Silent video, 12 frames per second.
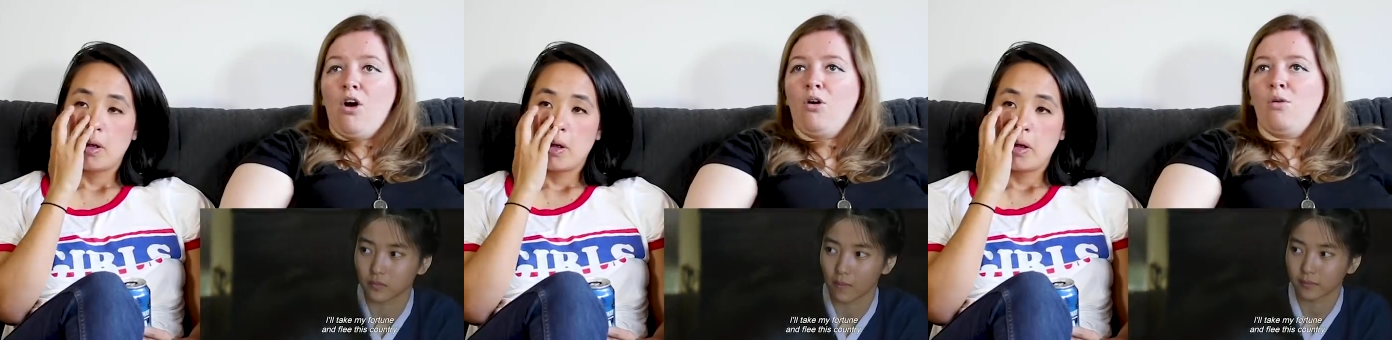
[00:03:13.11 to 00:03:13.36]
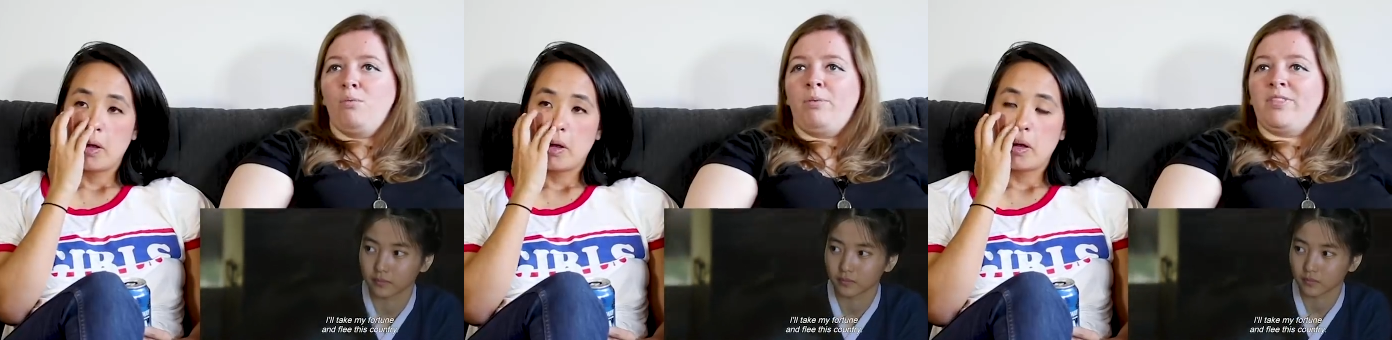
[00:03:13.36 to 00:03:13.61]
Speaker 1: jewelry.
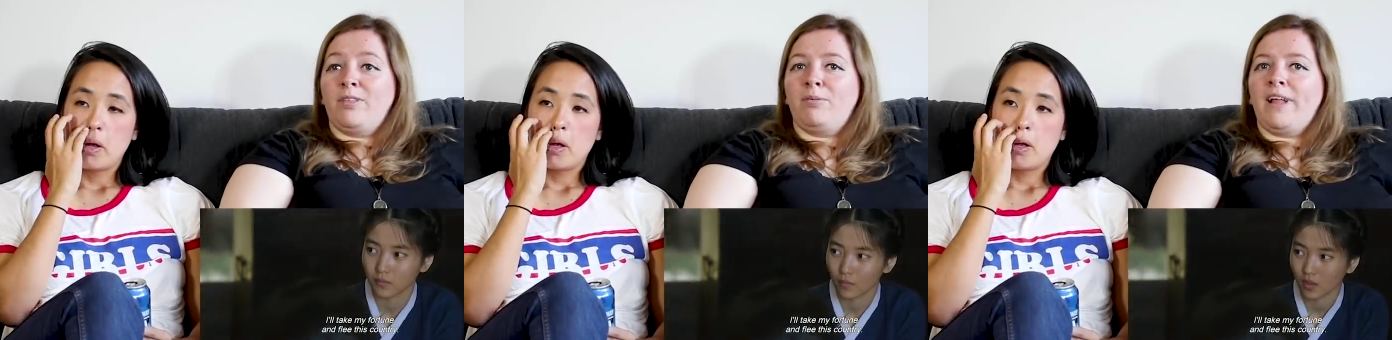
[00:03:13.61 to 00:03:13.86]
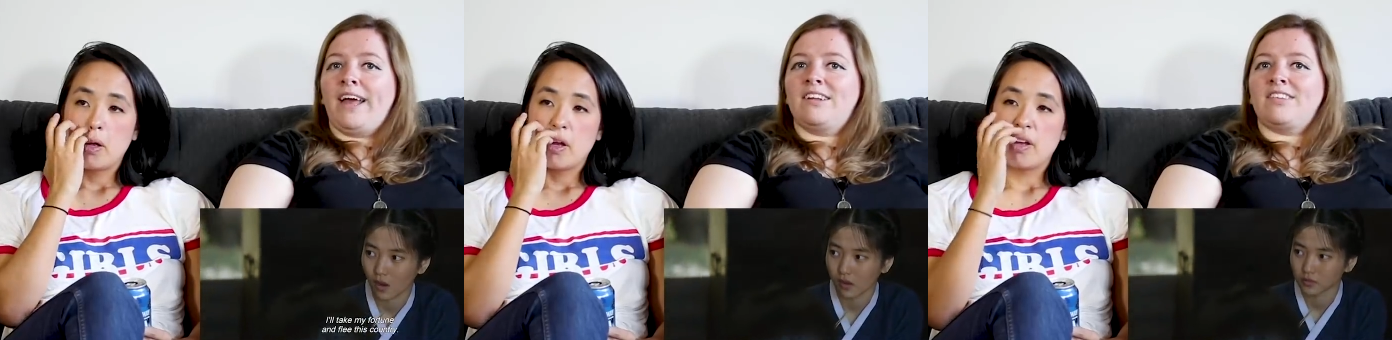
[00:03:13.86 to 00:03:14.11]
Oh, but the
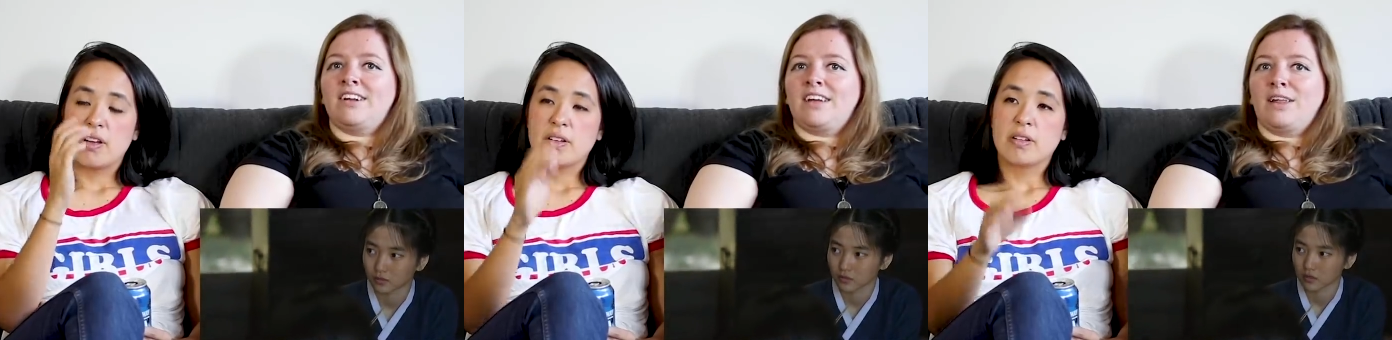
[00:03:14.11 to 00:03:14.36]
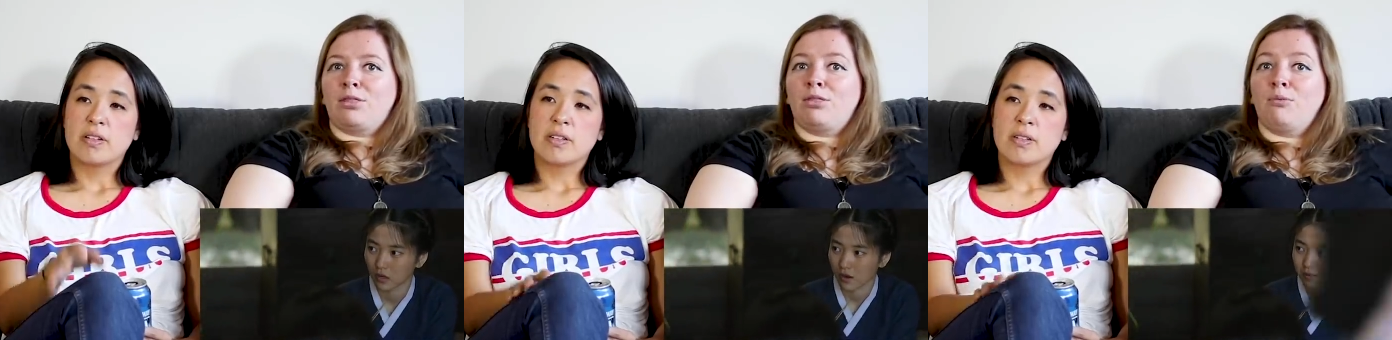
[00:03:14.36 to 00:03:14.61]
plan is gonna
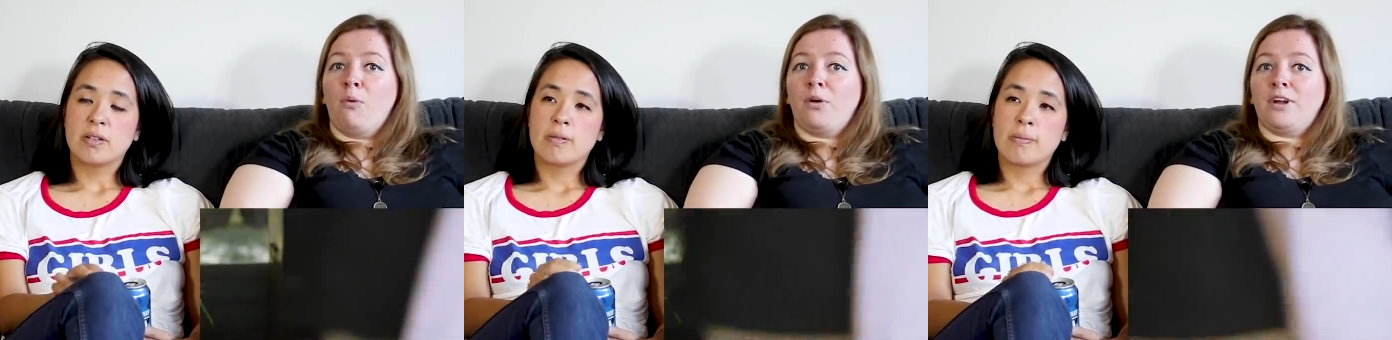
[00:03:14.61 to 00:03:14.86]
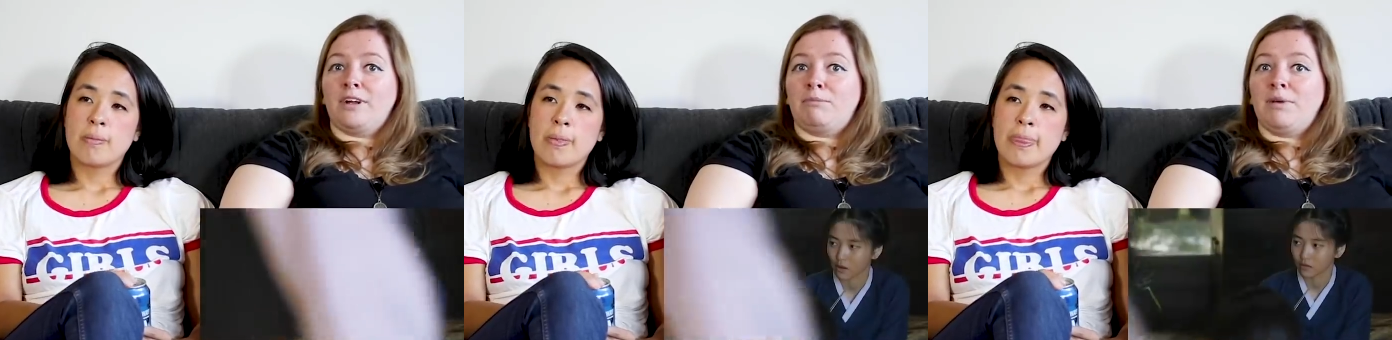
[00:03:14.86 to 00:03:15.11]
get
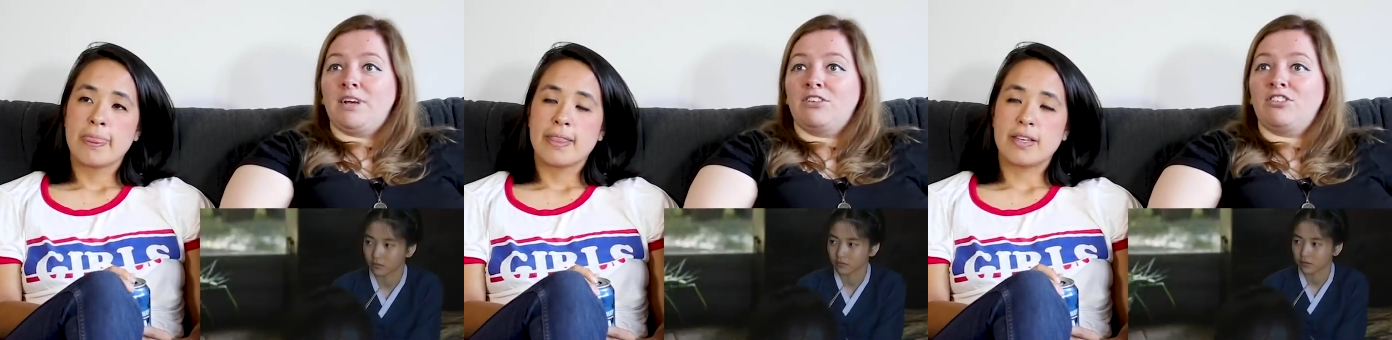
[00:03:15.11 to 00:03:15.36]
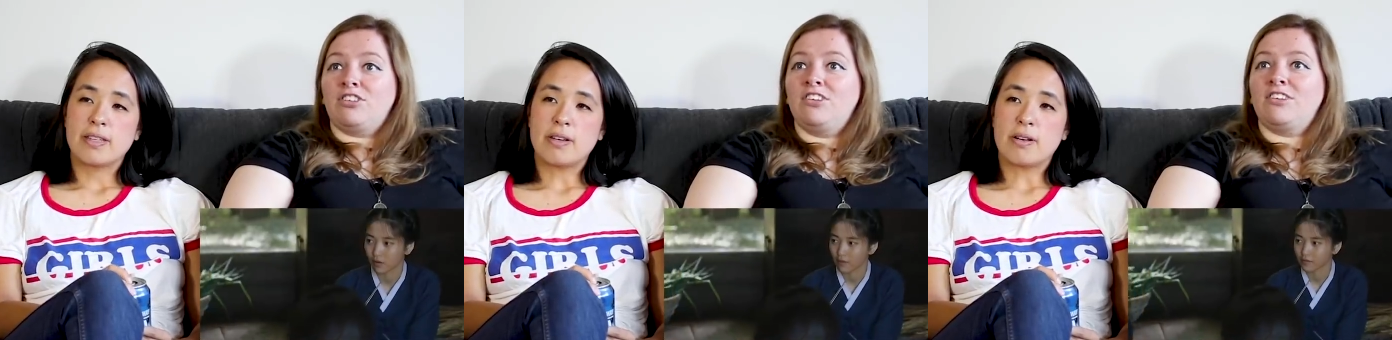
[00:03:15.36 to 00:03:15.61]
thwarted
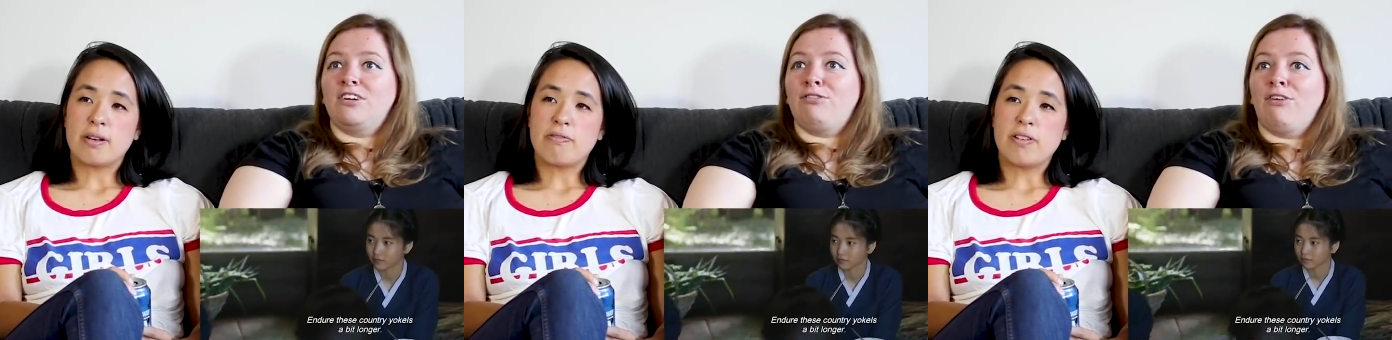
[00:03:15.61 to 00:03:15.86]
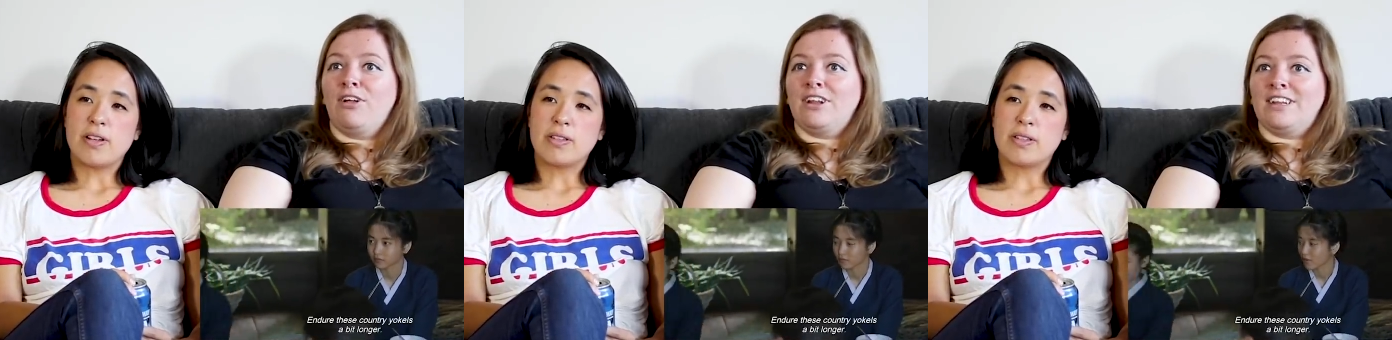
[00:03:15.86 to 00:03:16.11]
because she's gonna,
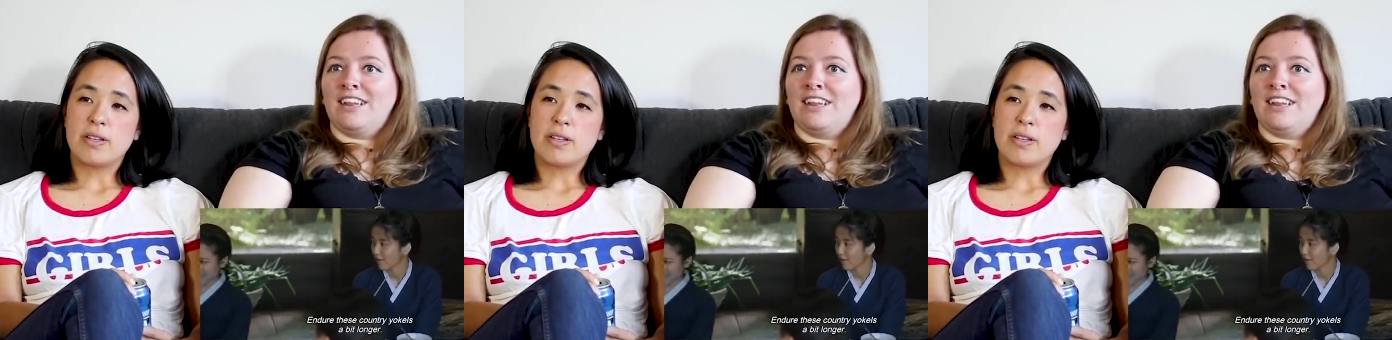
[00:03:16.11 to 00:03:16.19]
gonna, fall, fall in,